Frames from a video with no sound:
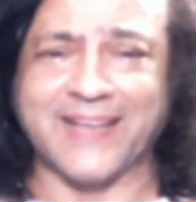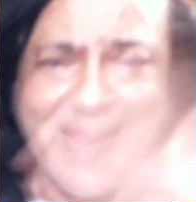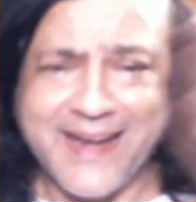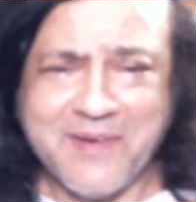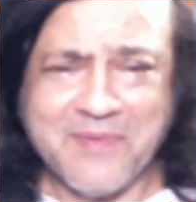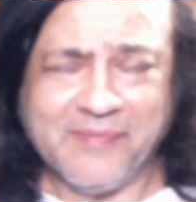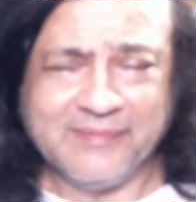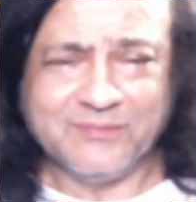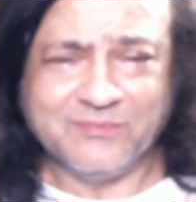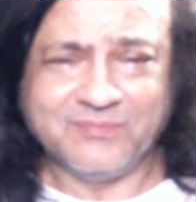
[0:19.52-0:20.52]
in
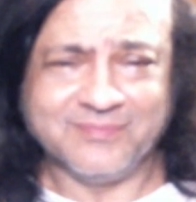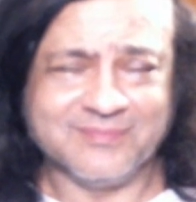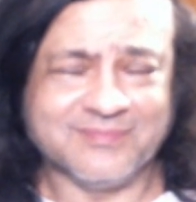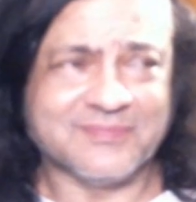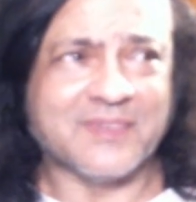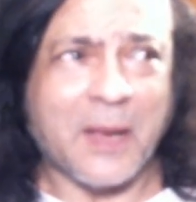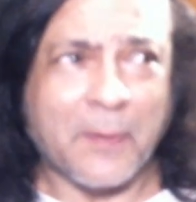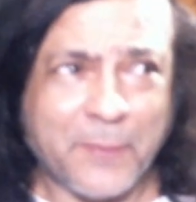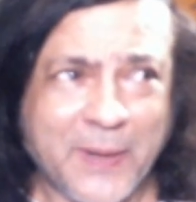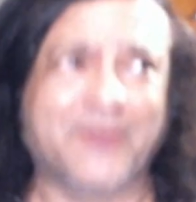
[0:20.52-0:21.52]

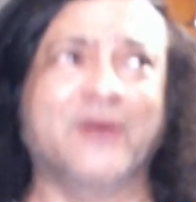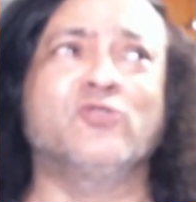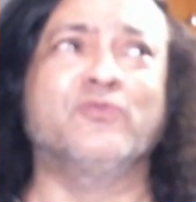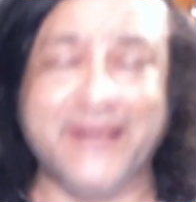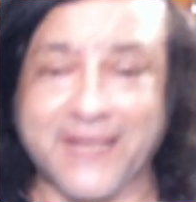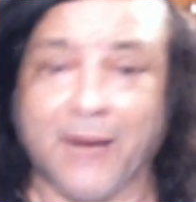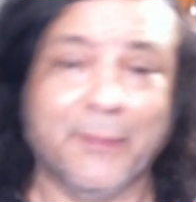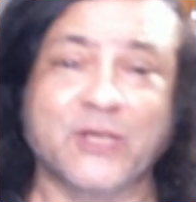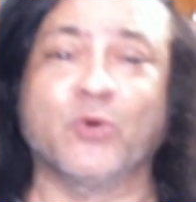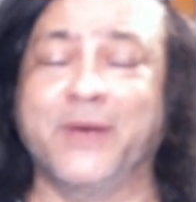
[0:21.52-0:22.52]
people who've been
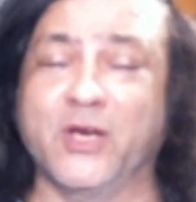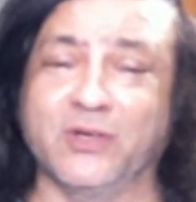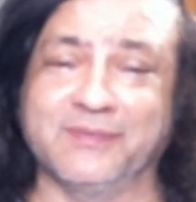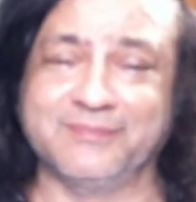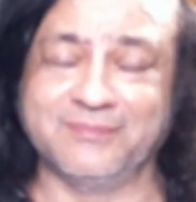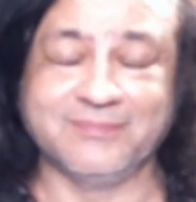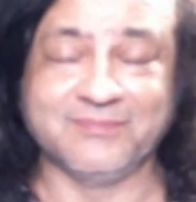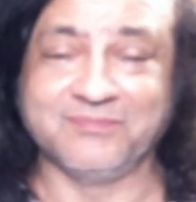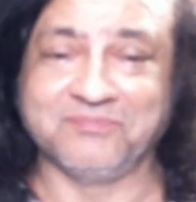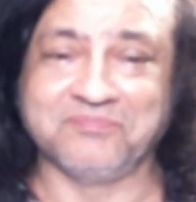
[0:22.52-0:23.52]
coming to me
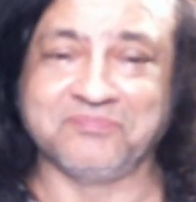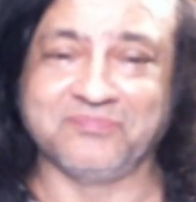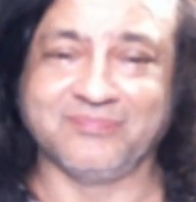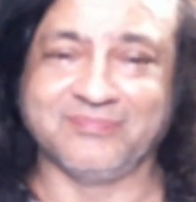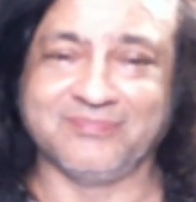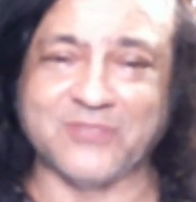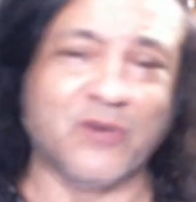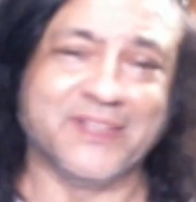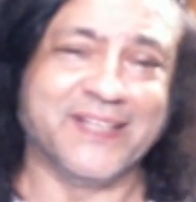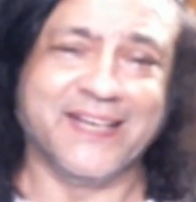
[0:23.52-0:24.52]

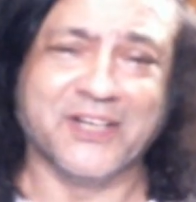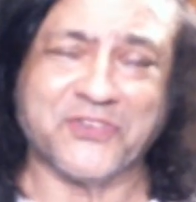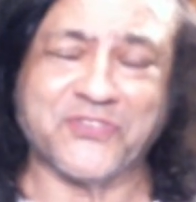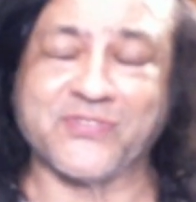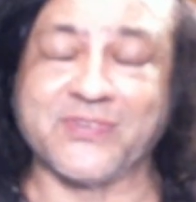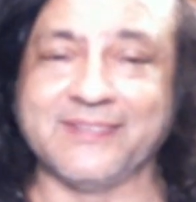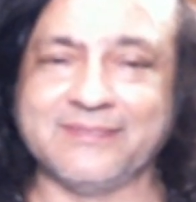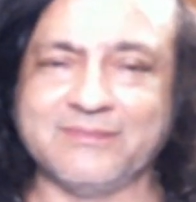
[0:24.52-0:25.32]
over the years,